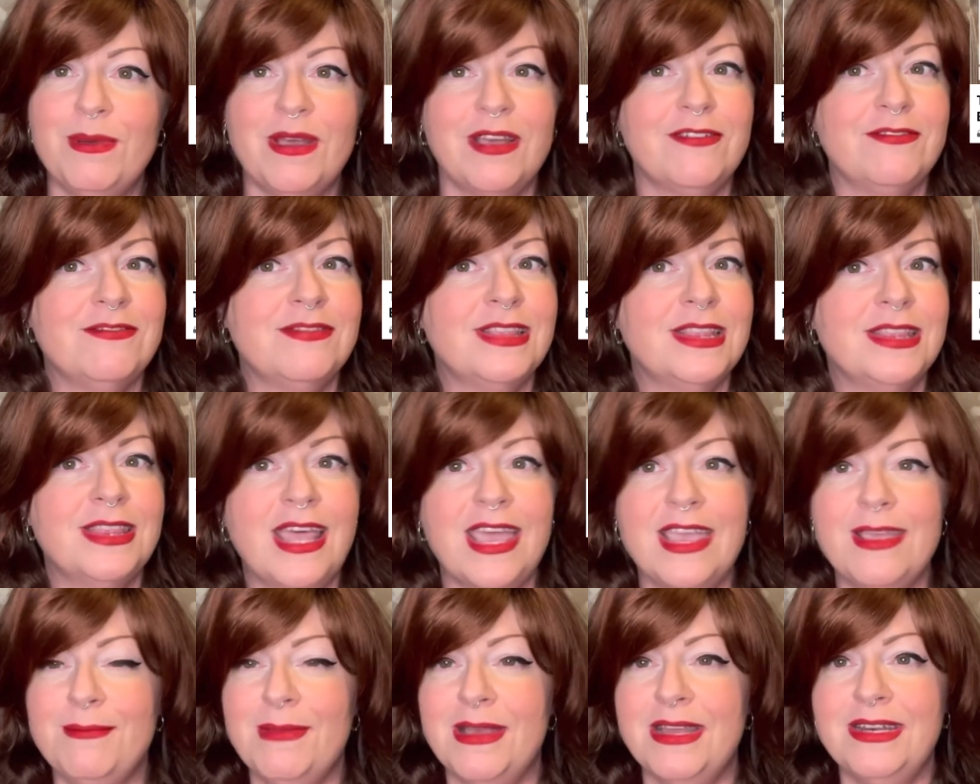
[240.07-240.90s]
of
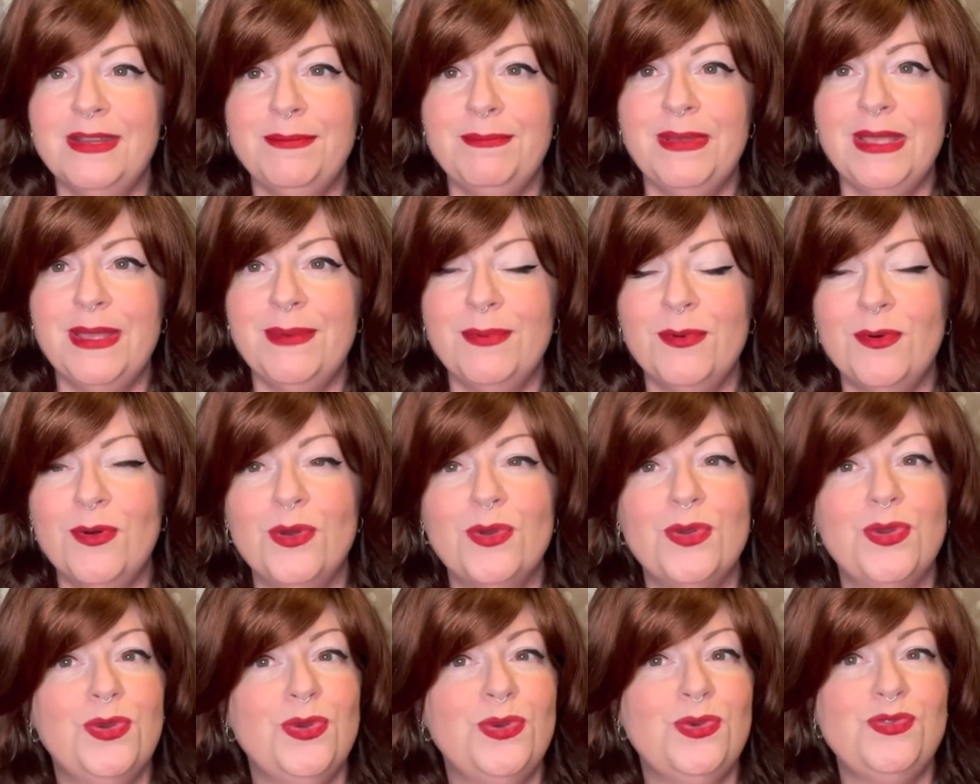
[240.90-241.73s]
like-minded people
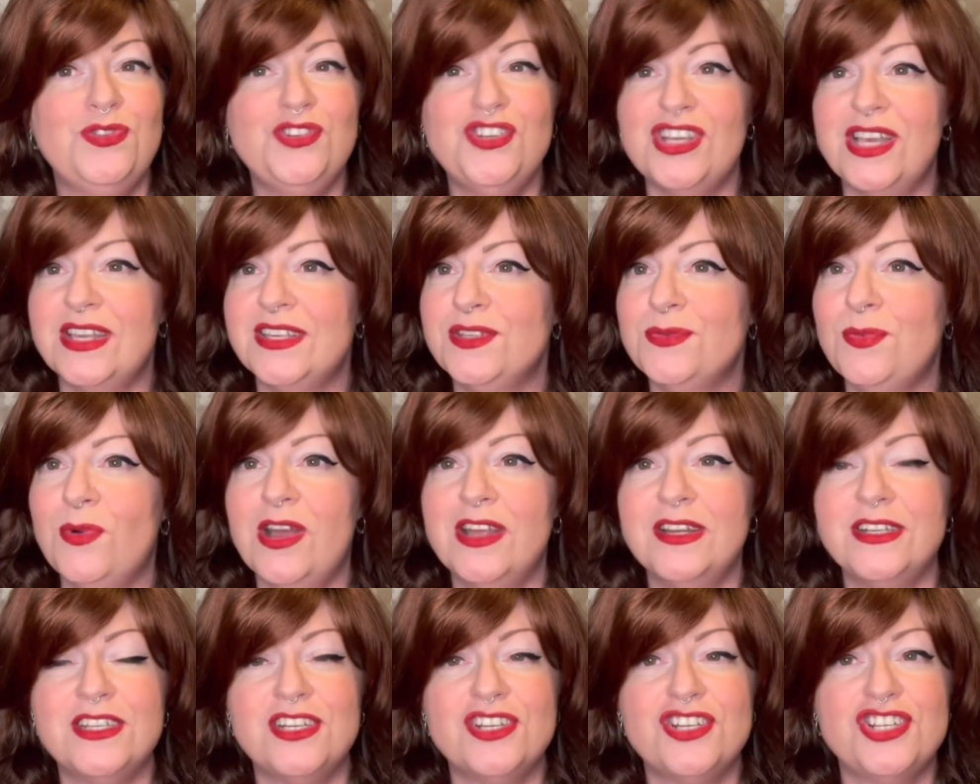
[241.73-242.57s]
who just
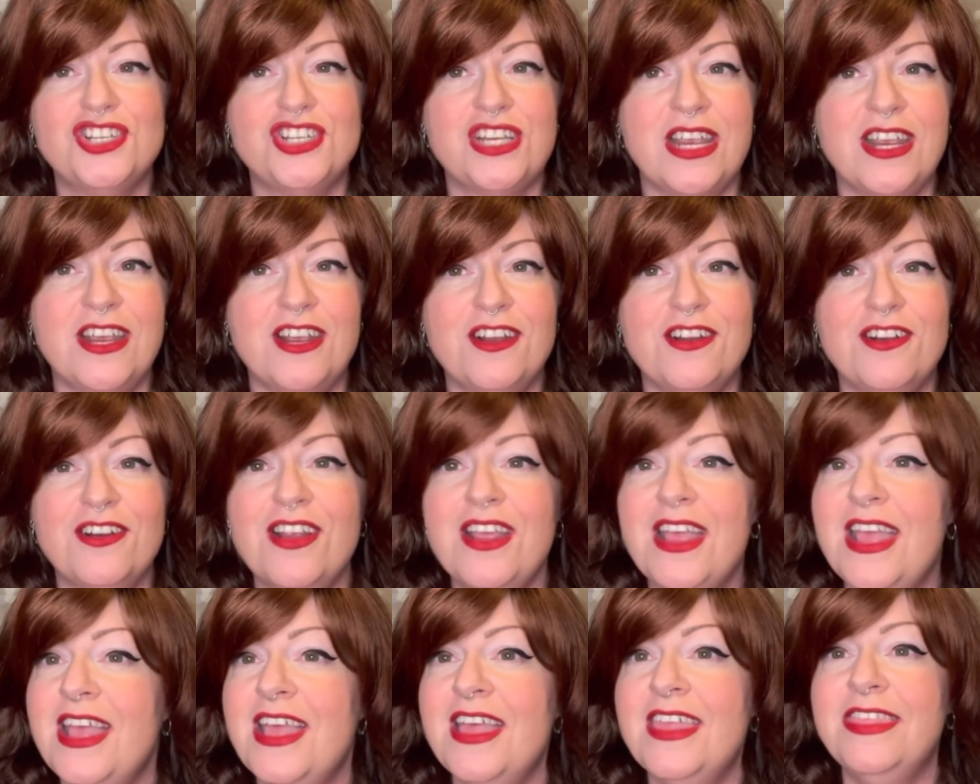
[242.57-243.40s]
want to share
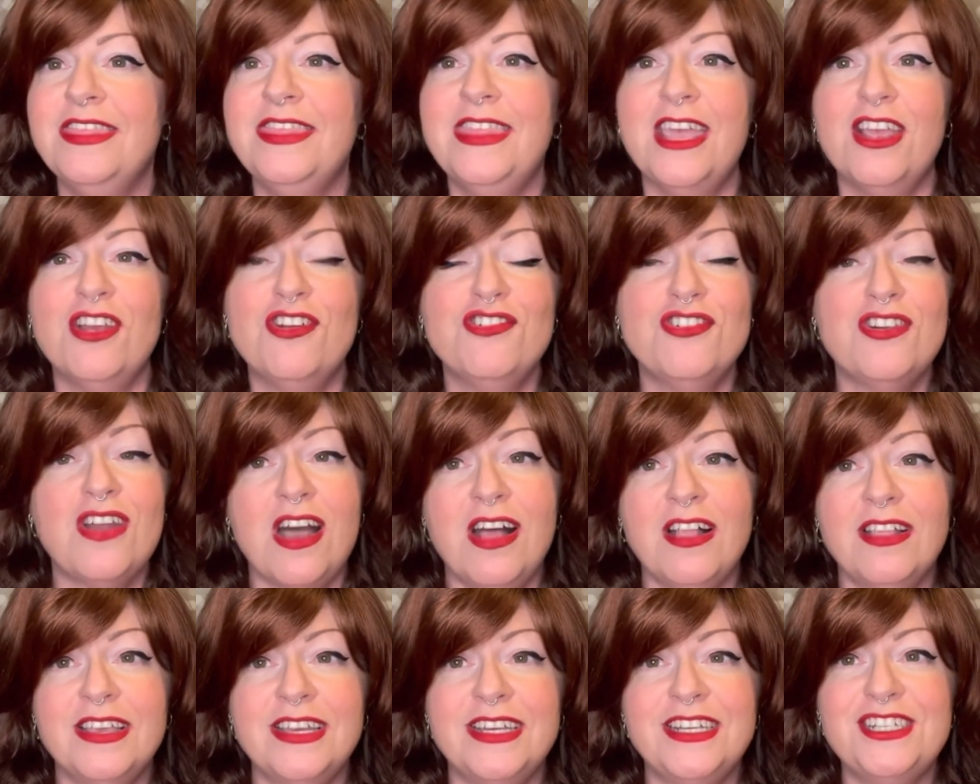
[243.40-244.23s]
their
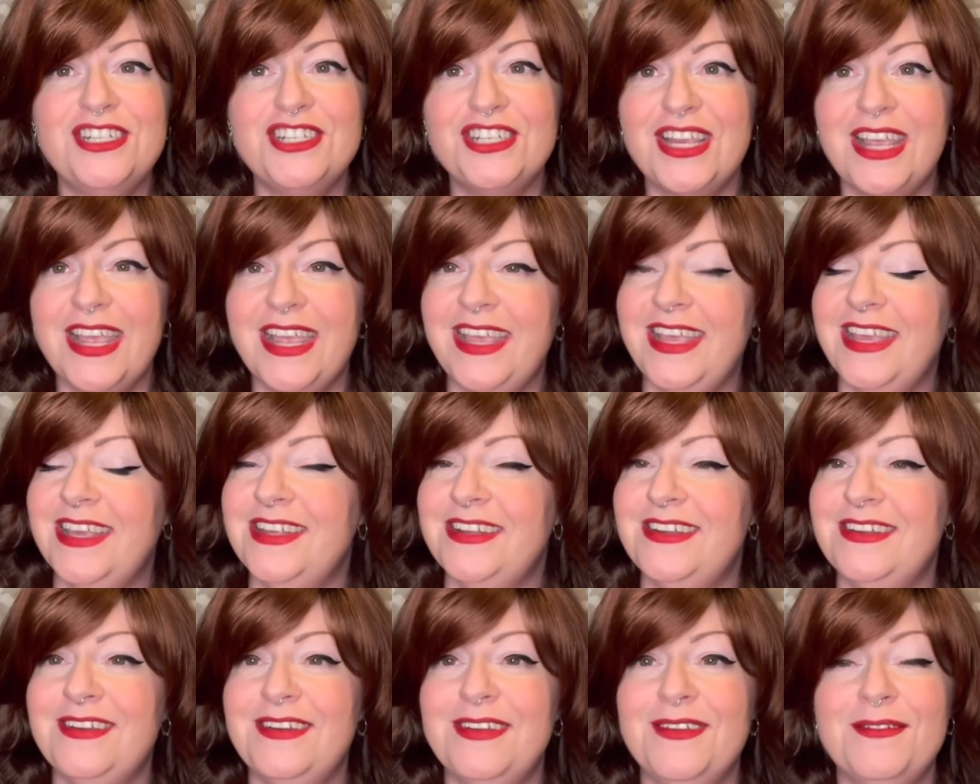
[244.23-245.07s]
knowledge
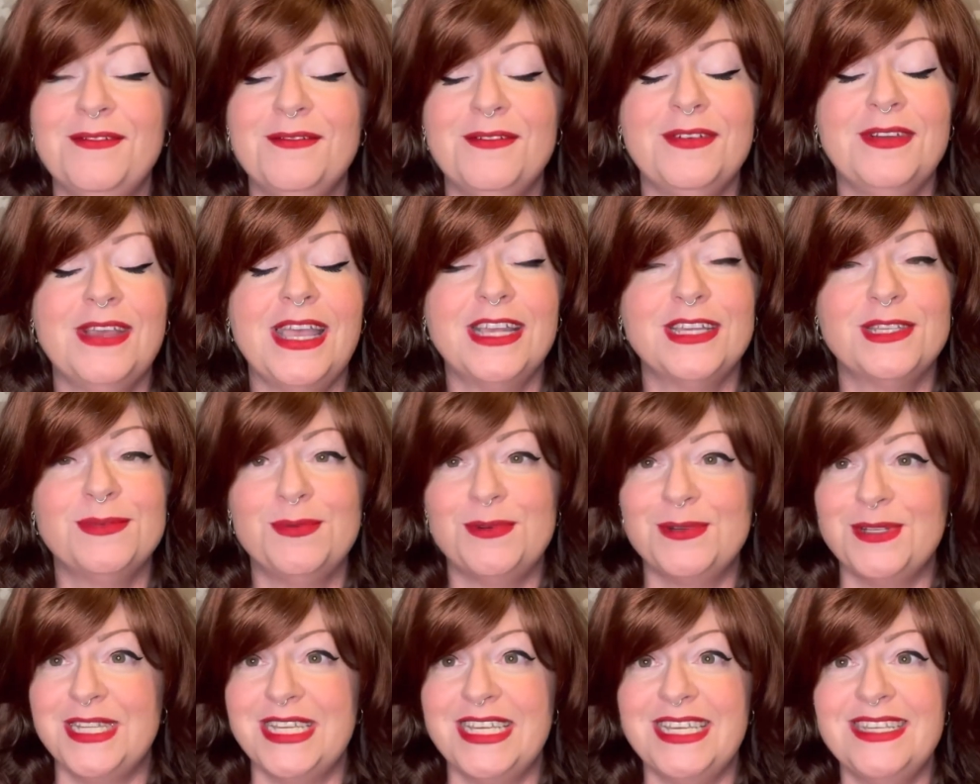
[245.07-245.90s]
and
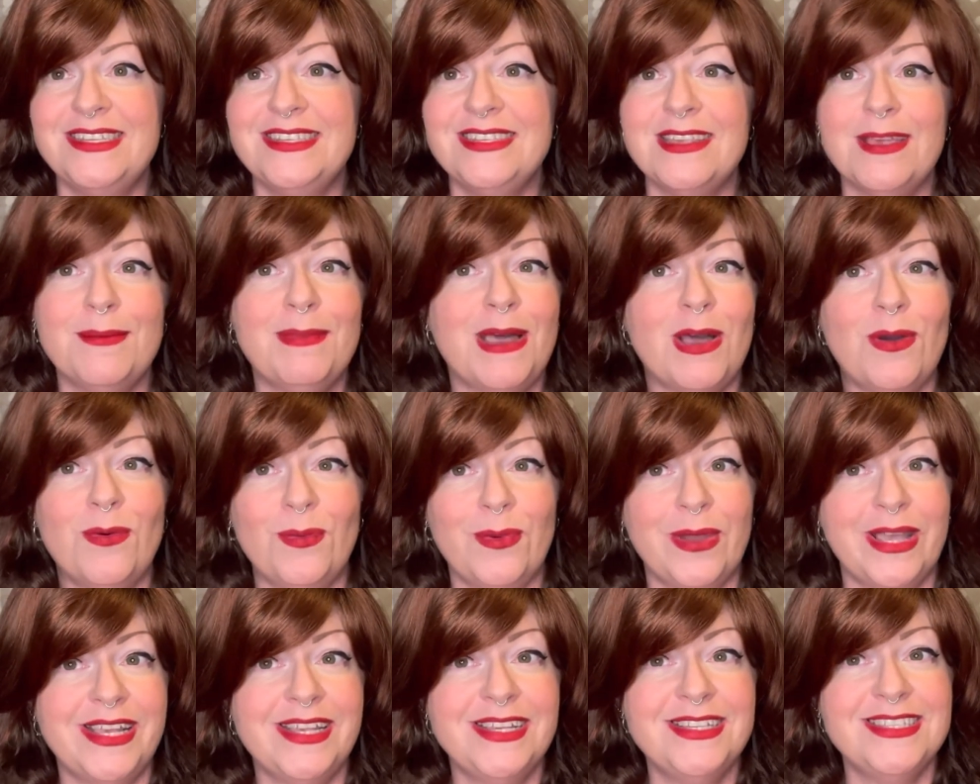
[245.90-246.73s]
expertise about
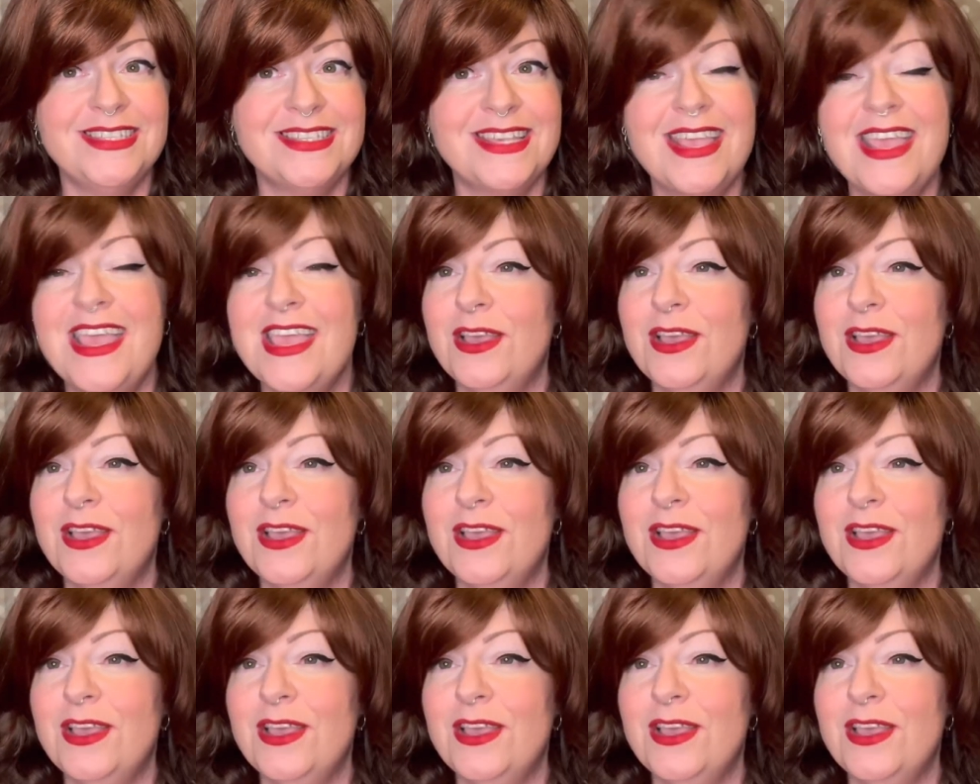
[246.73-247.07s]
wigs.